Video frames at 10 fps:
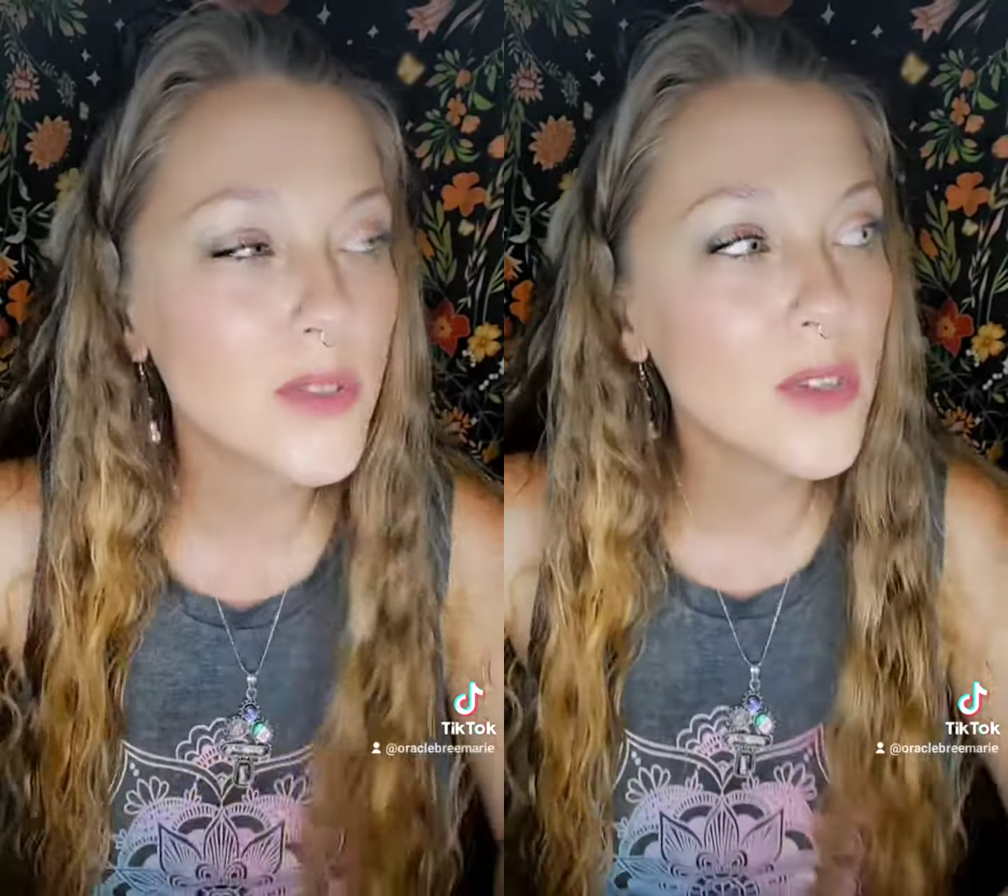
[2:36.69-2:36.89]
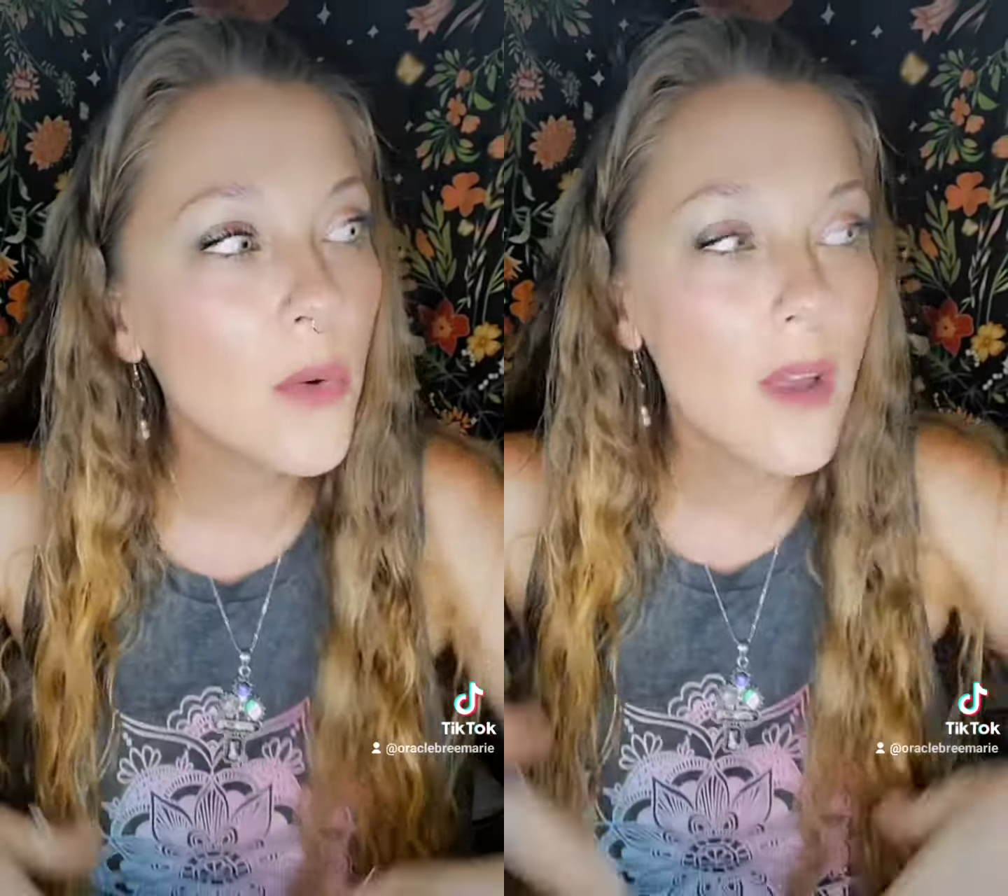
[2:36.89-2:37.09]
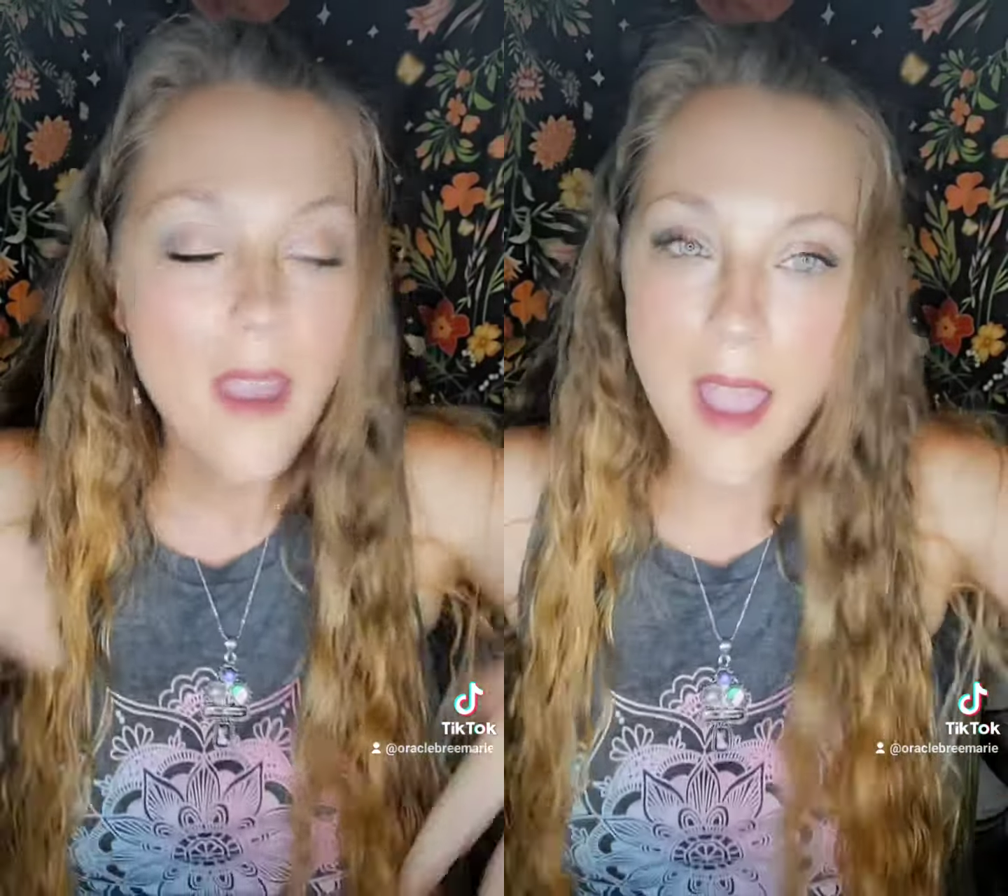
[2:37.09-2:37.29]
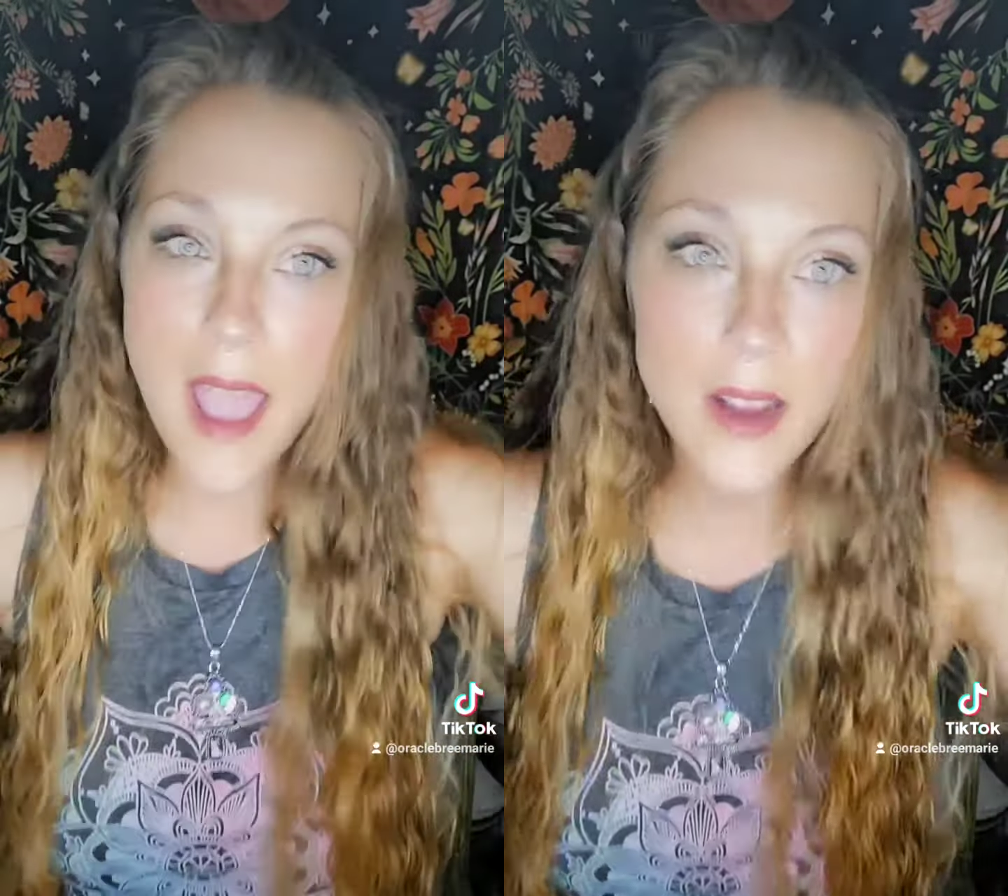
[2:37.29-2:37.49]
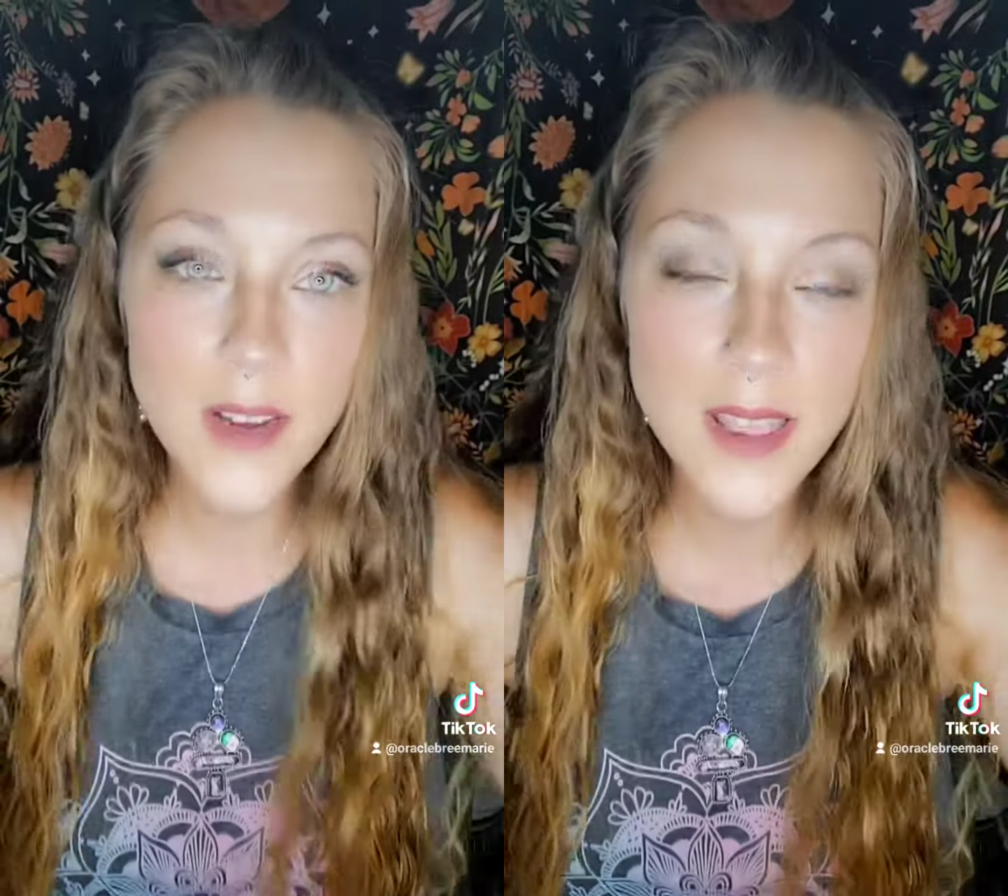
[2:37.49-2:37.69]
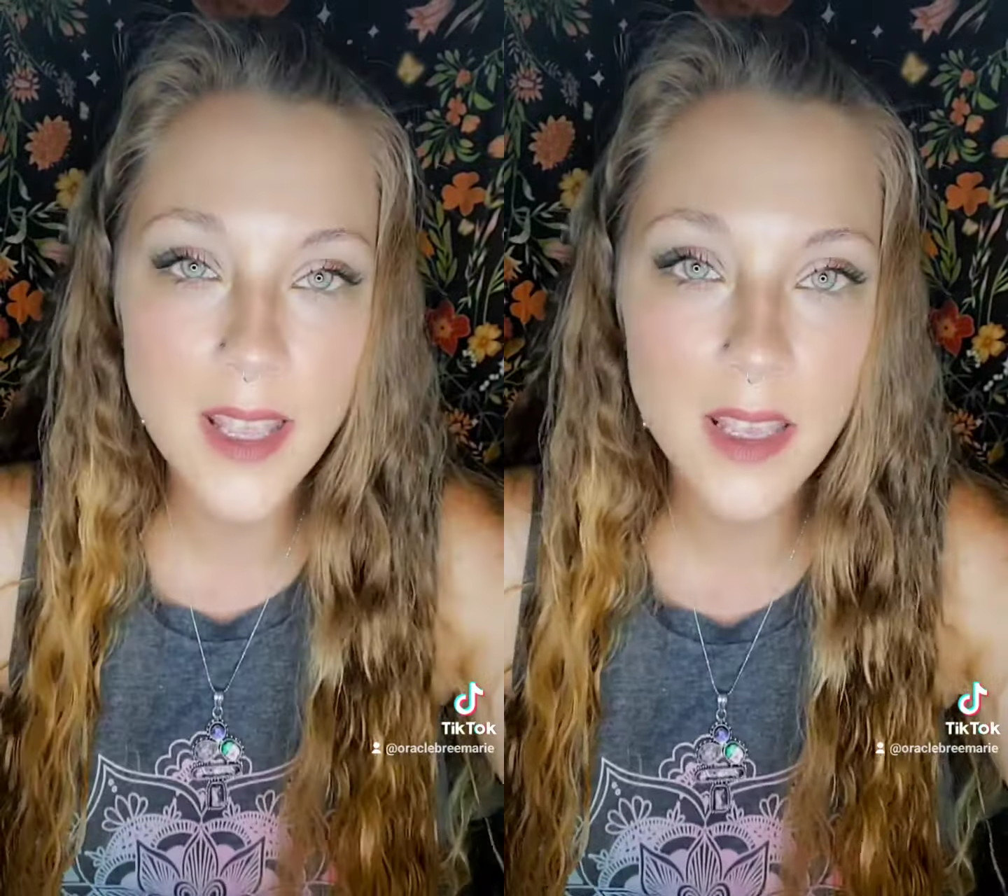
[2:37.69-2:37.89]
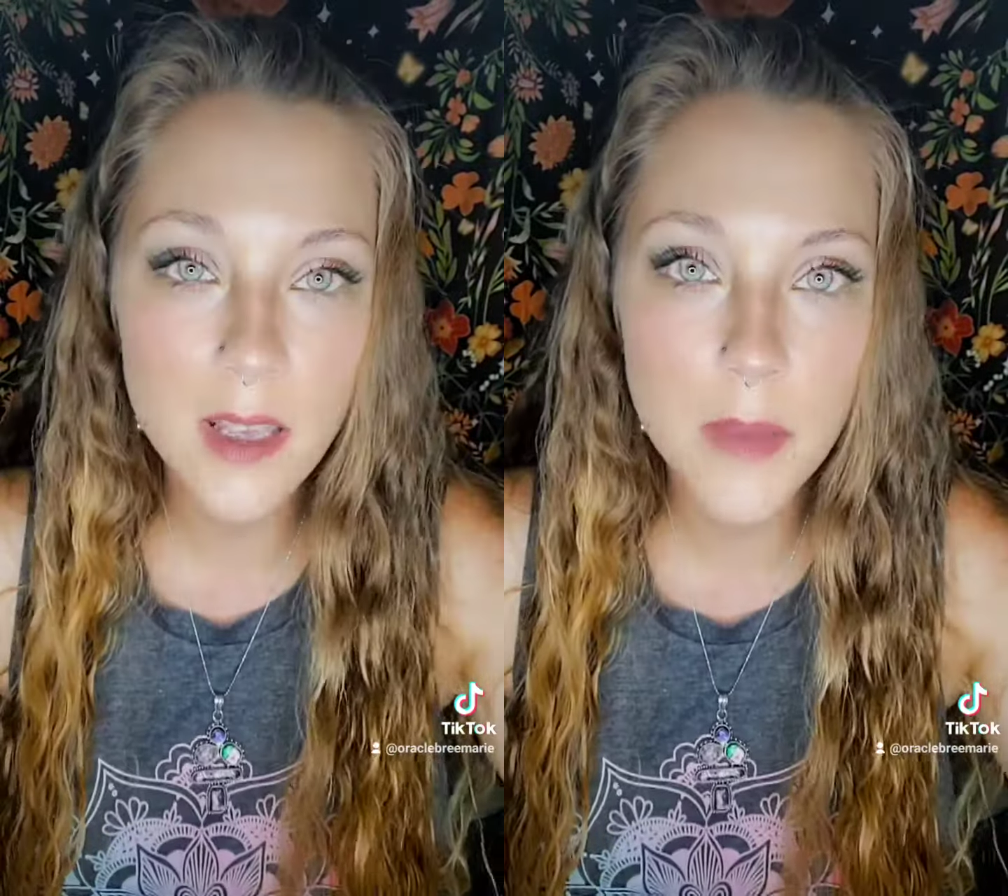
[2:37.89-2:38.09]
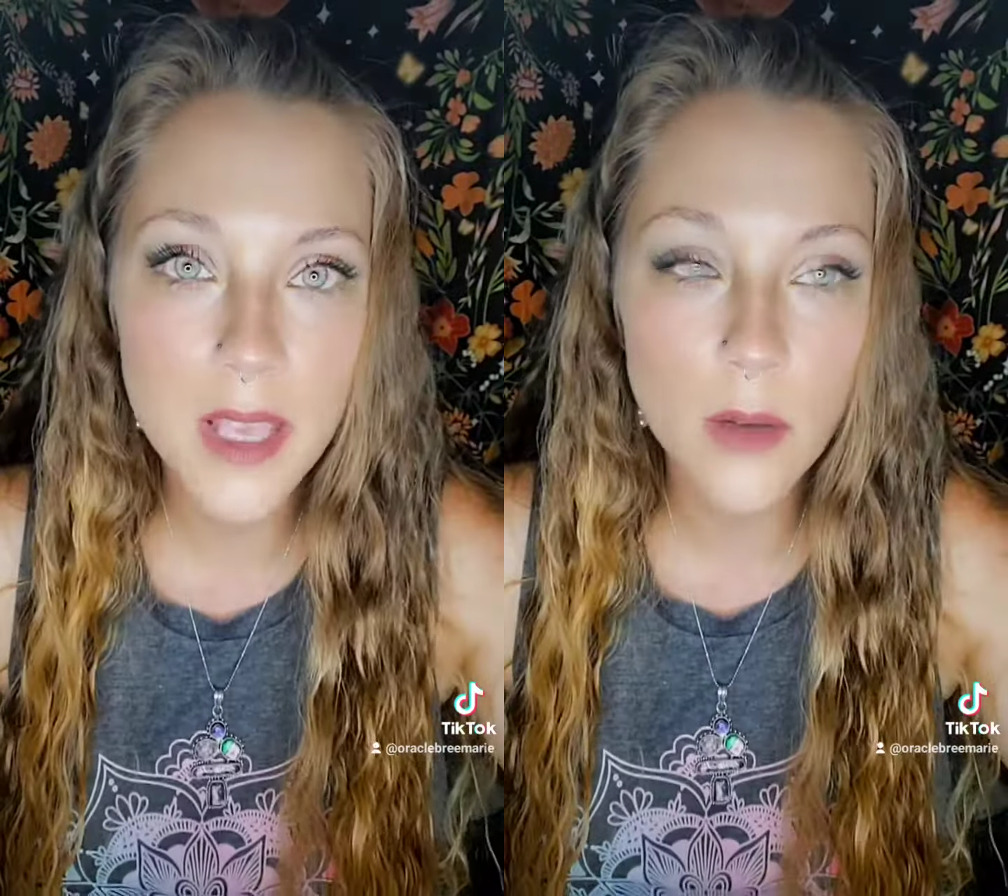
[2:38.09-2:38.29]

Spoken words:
So everything can be